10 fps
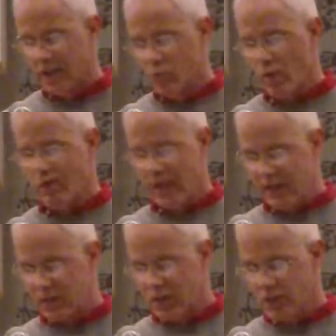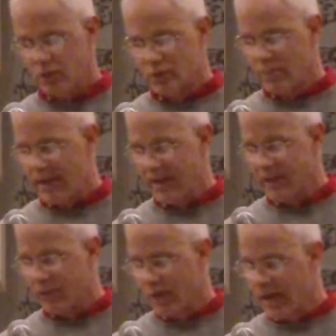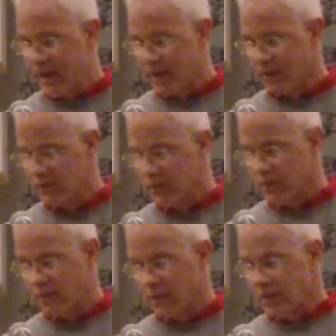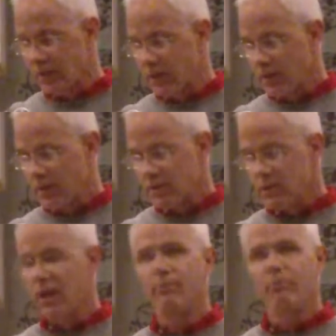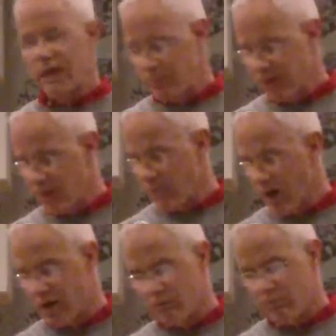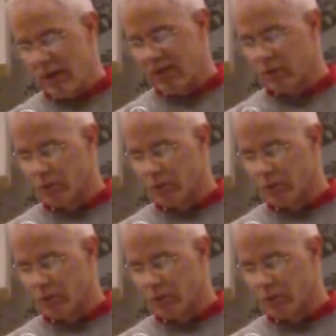is one they continue to make every day. Some might become hardened by